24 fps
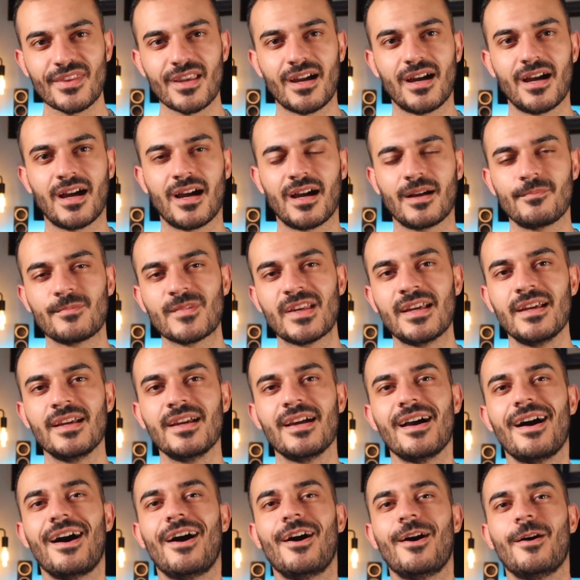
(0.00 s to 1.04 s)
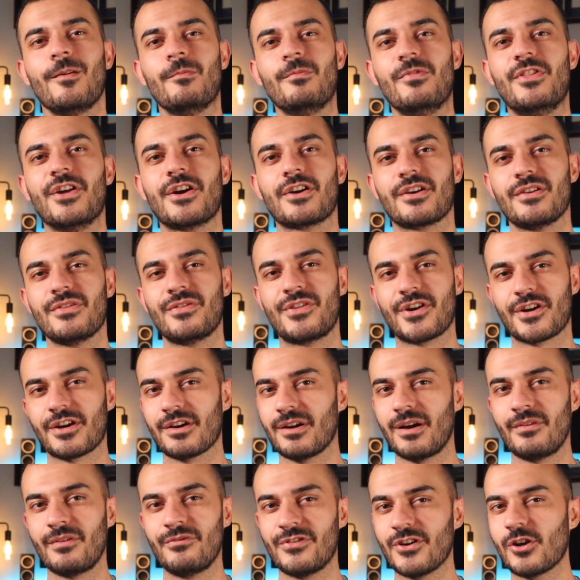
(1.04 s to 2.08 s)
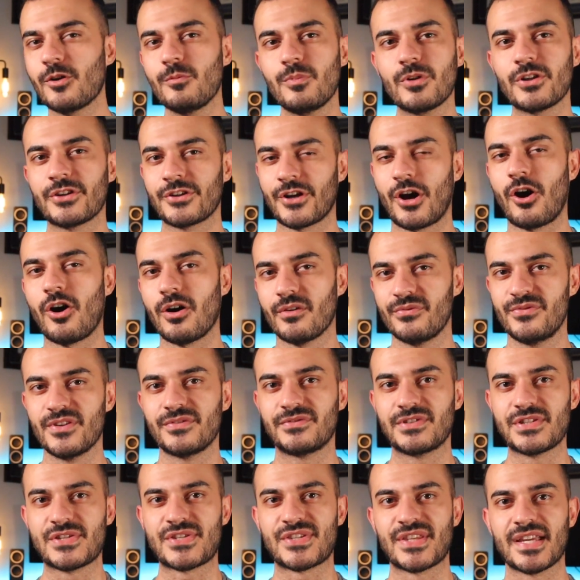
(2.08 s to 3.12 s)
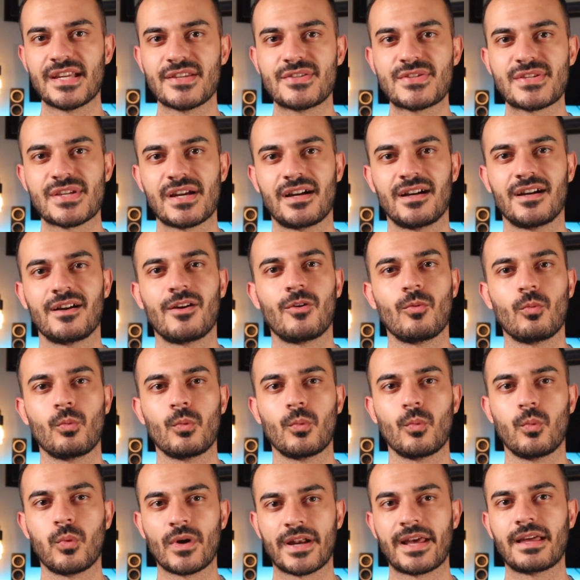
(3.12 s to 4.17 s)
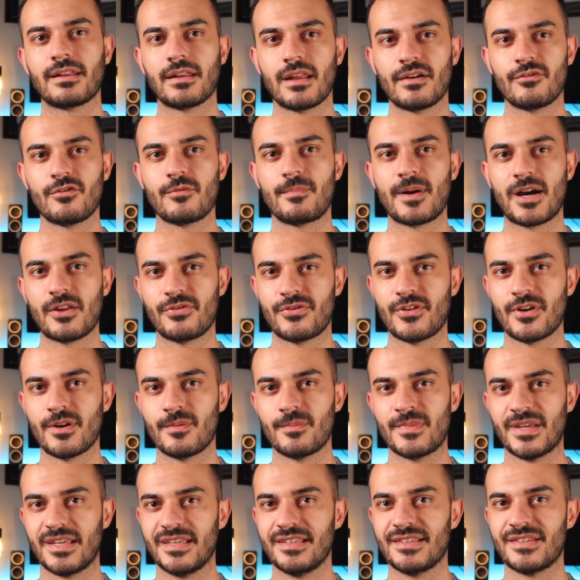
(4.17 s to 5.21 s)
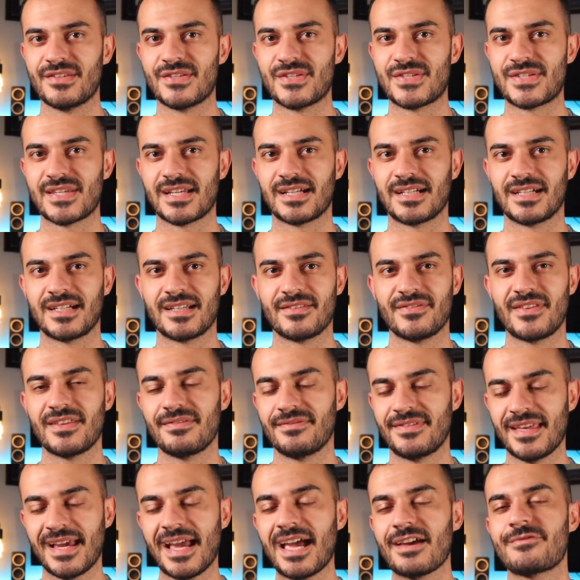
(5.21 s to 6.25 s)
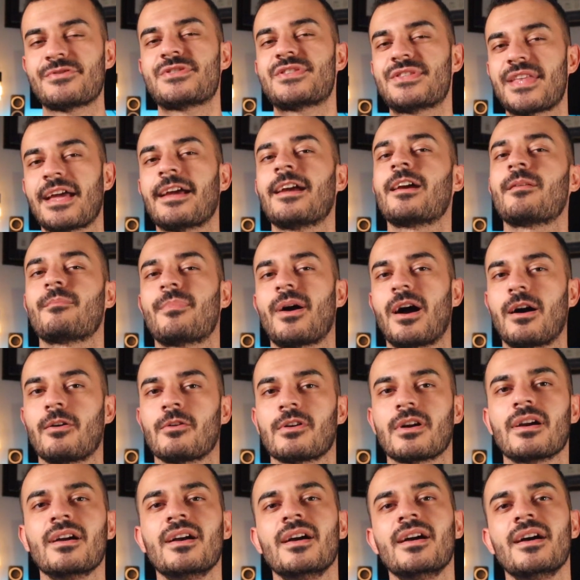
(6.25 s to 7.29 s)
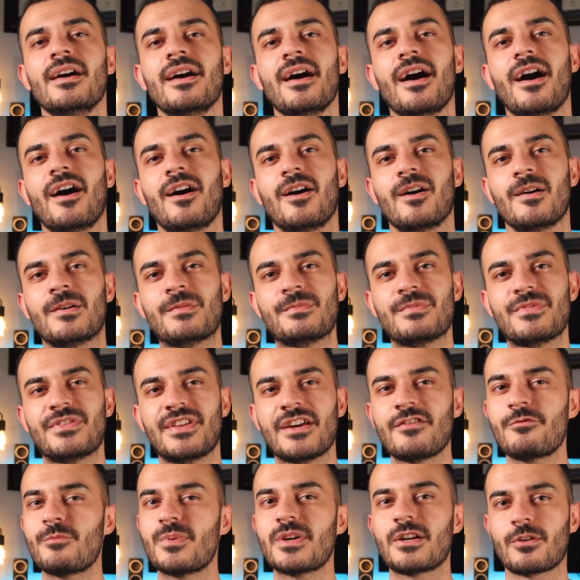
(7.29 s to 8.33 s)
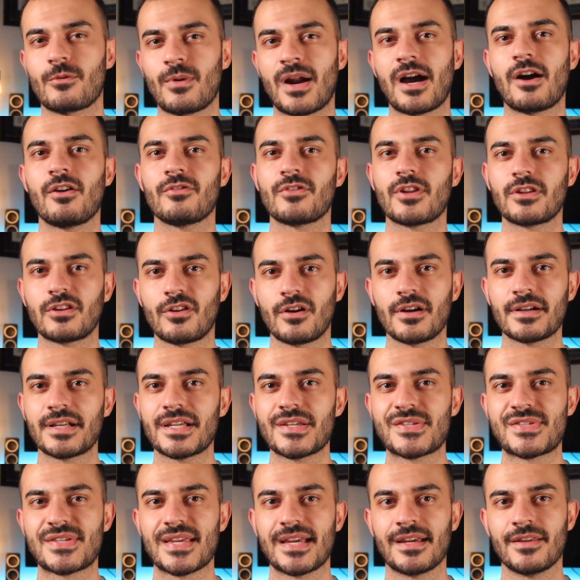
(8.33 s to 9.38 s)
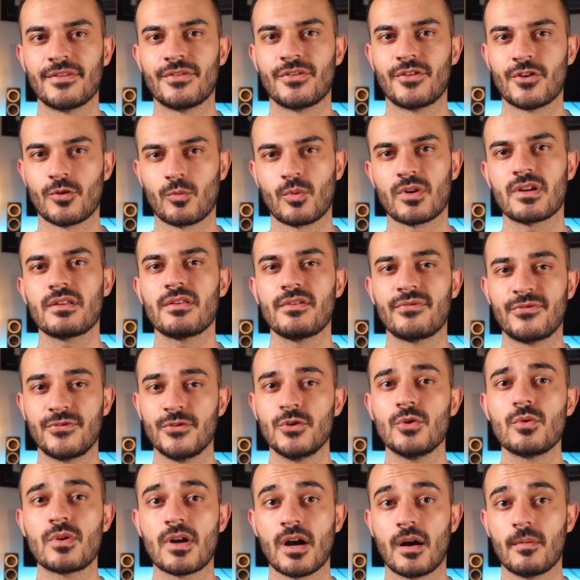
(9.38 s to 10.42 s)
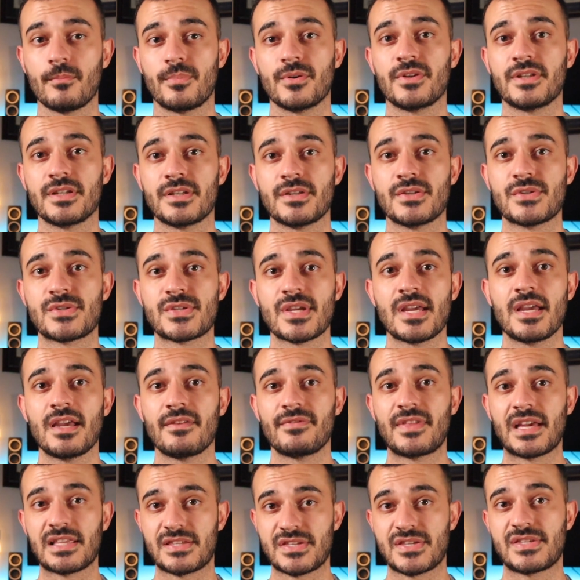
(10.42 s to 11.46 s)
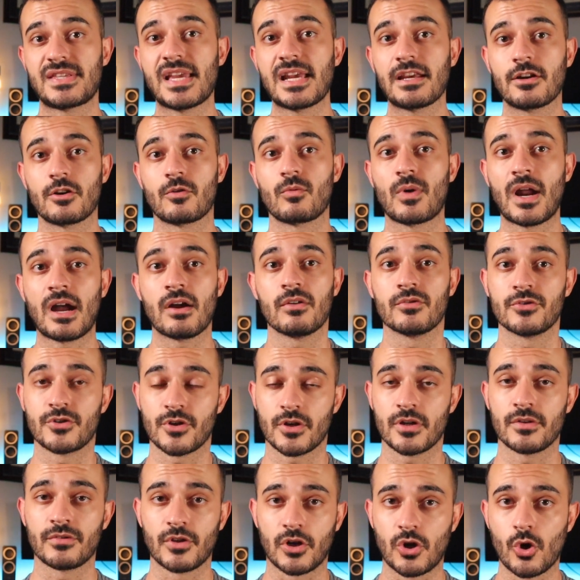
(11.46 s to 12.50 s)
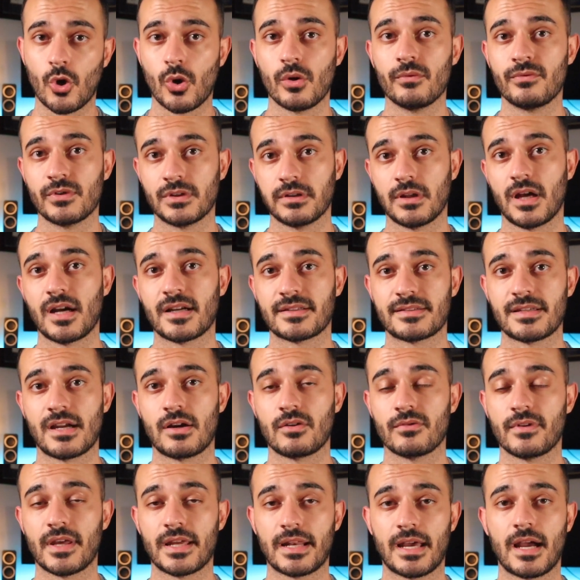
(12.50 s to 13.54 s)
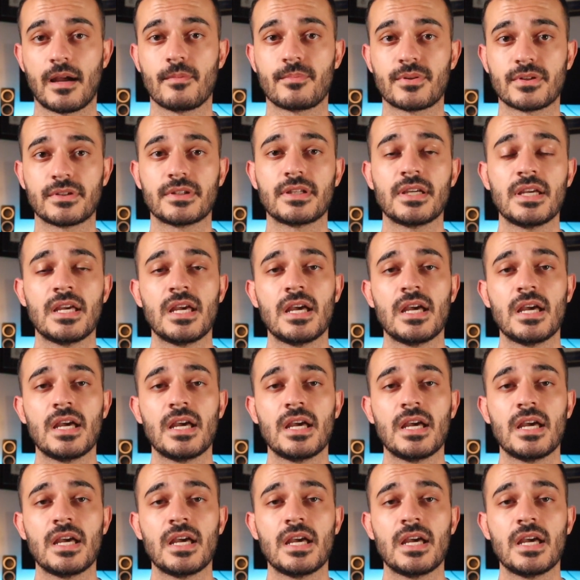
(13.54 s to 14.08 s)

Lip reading: They're available in all 50 states. What I love about them is that they have staying power. They've been around the longest, and they're one of the few companies that stayed around during the COVID lockdown that happened.